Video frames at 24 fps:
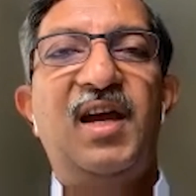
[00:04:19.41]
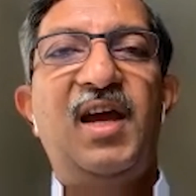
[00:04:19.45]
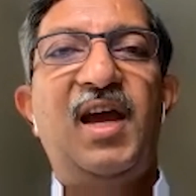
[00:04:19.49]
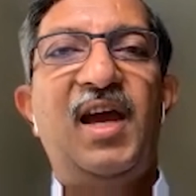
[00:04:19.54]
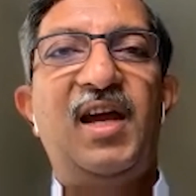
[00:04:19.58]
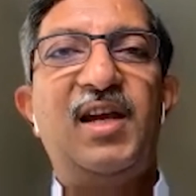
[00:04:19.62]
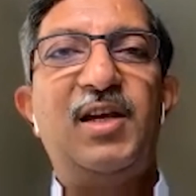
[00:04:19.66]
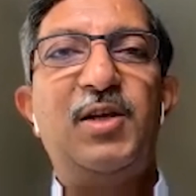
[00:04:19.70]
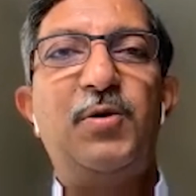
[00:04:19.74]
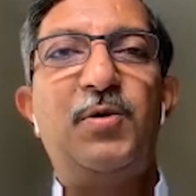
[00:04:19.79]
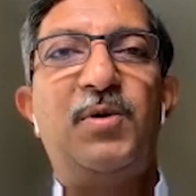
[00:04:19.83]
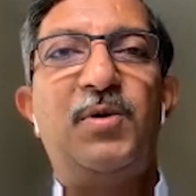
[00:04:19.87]

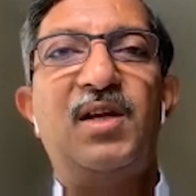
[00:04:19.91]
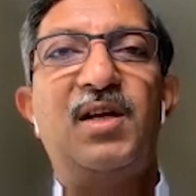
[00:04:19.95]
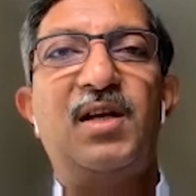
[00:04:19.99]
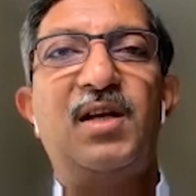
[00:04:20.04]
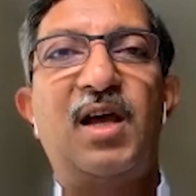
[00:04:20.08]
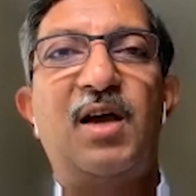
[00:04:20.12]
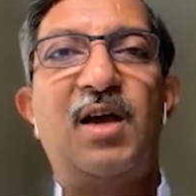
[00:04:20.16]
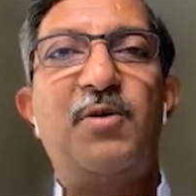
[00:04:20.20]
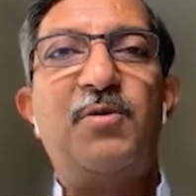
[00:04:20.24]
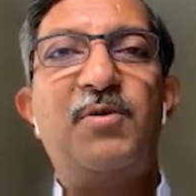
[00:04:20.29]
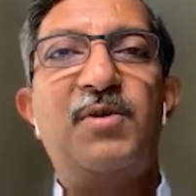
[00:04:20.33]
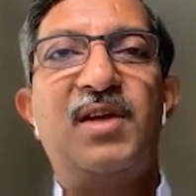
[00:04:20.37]
And you can
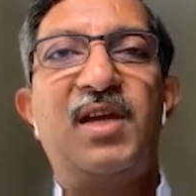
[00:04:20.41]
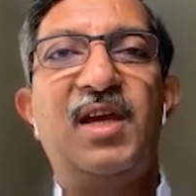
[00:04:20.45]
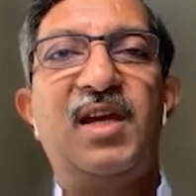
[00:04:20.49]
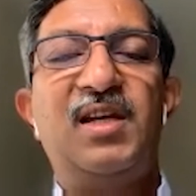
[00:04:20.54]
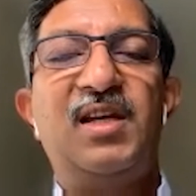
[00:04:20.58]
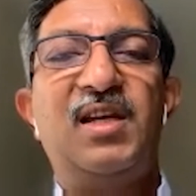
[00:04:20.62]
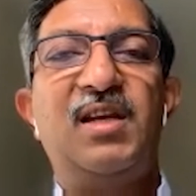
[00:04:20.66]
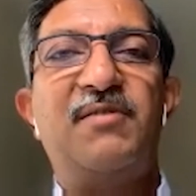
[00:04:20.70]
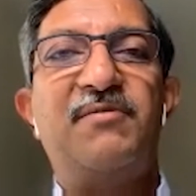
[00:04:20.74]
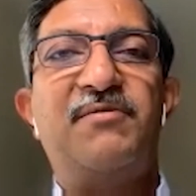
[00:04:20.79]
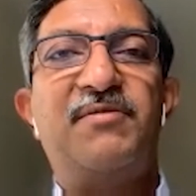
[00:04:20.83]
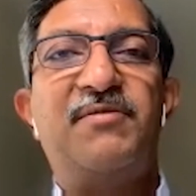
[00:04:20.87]
now get
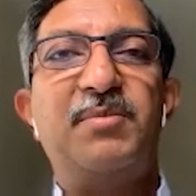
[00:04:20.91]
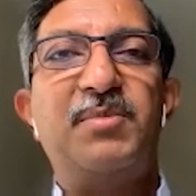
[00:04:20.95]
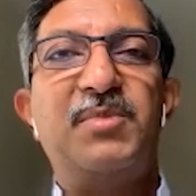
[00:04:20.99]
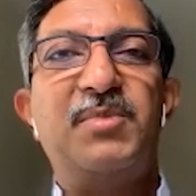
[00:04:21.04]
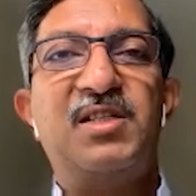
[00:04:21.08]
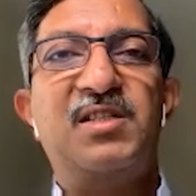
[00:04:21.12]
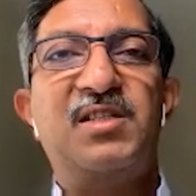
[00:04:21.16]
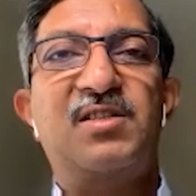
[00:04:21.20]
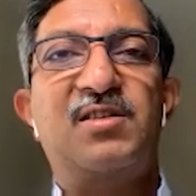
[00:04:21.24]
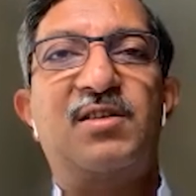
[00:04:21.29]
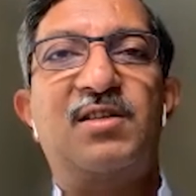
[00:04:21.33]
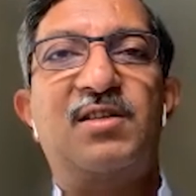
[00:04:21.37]

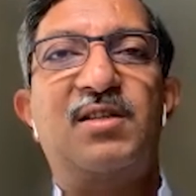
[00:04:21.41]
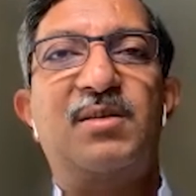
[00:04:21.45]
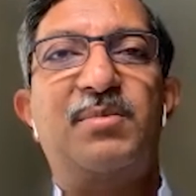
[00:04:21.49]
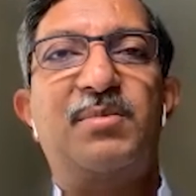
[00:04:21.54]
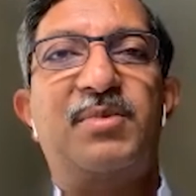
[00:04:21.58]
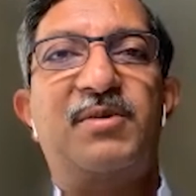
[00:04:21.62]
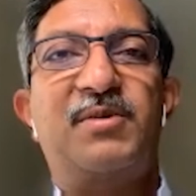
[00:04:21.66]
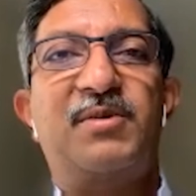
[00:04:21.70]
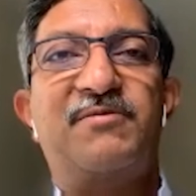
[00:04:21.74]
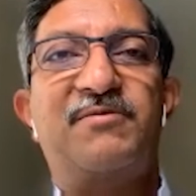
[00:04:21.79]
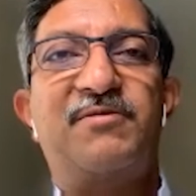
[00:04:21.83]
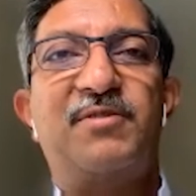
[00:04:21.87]
information on the
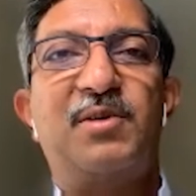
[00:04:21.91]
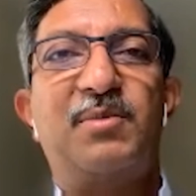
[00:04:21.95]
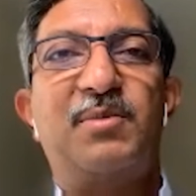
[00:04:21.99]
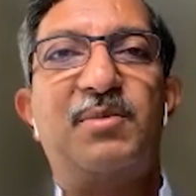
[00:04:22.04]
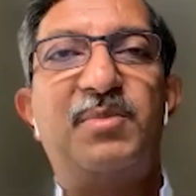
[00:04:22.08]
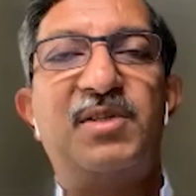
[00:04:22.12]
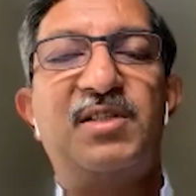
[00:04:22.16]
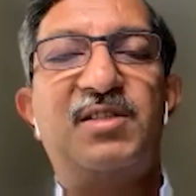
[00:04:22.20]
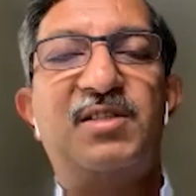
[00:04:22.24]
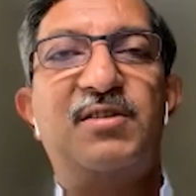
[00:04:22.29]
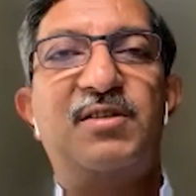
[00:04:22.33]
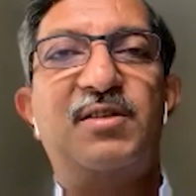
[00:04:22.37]

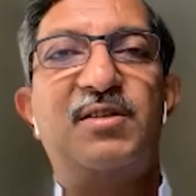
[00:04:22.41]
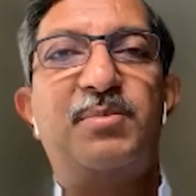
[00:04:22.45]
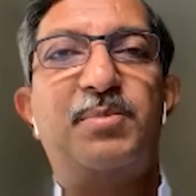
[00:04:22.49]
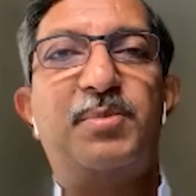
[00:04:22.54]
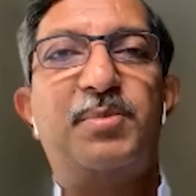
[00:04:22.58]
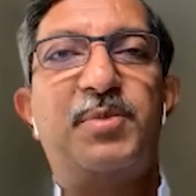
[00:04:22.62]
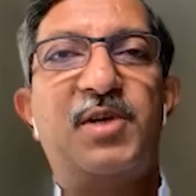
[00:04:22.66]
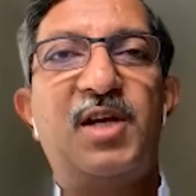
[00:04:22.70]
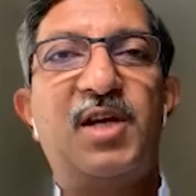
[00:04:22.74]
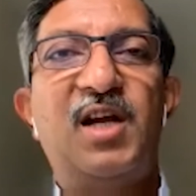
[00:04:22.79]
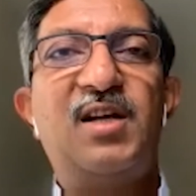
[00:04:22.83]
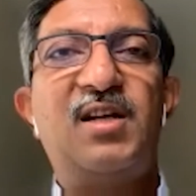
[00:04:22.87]
performance of the
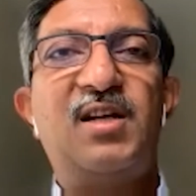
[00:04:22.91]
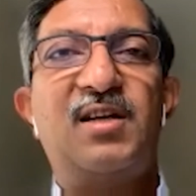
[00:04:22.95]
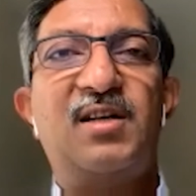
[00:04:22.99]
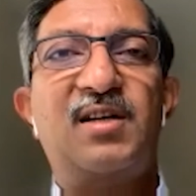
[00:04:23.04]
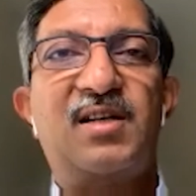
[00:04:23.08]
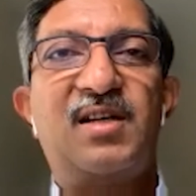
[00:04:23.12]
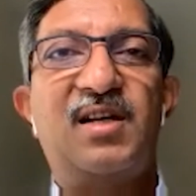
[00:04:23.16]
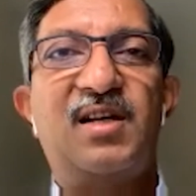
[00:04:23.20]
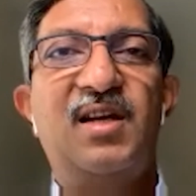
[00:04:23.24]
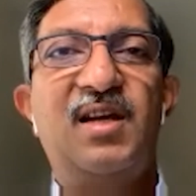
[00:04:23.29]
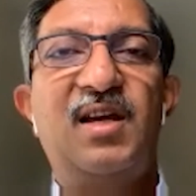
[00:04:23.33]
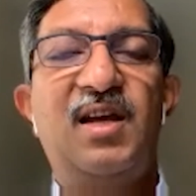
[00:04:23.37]
product
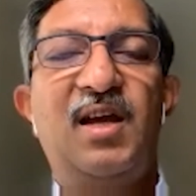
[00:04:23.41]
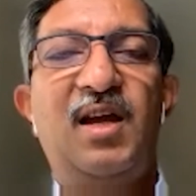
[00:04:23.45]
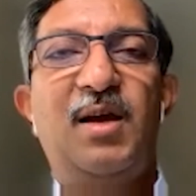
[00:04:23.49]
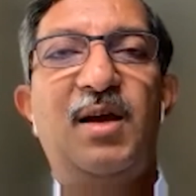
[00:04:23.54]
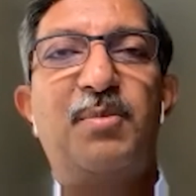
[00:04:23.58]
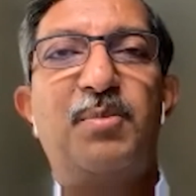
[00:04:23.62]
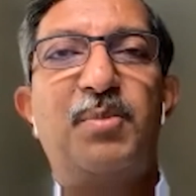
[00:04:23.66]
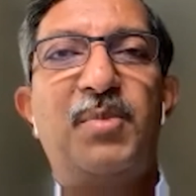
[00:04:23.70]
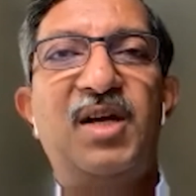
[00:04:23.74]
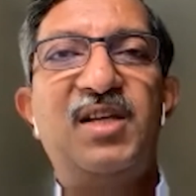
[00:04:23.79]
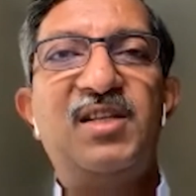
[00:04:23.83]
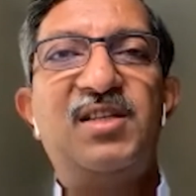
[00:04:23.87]

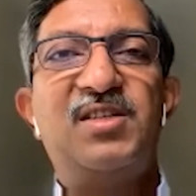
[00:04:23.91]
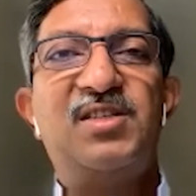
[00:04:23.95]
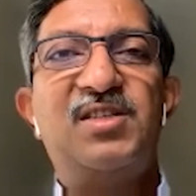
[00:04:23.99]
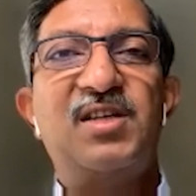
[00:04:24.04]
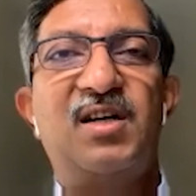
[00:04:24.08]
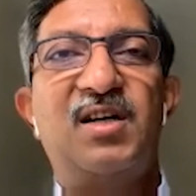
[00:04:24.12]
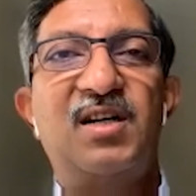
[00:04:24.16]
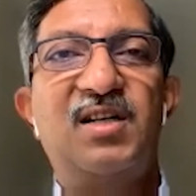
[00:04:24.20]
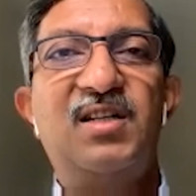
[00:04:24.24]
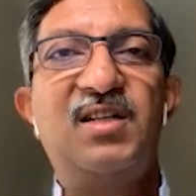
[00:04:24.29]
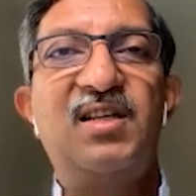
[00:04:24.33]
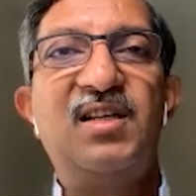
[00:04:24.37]
much
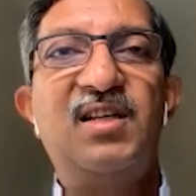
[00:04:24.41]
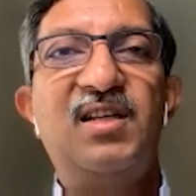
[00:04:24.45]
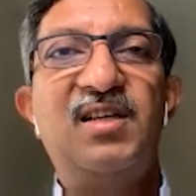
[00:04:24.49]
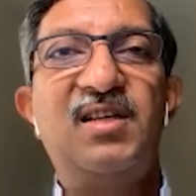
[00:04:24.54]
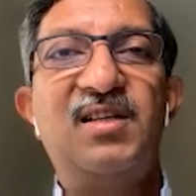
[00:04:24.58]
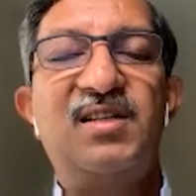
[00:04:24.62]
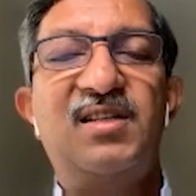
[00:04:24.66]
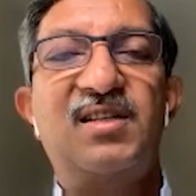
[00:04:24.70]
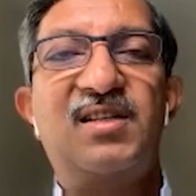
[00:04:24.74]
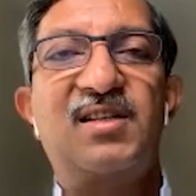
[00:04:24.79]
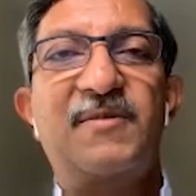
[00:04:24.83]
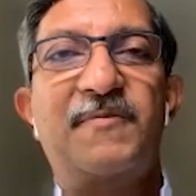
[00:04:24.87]

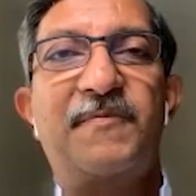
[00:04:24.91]
earlier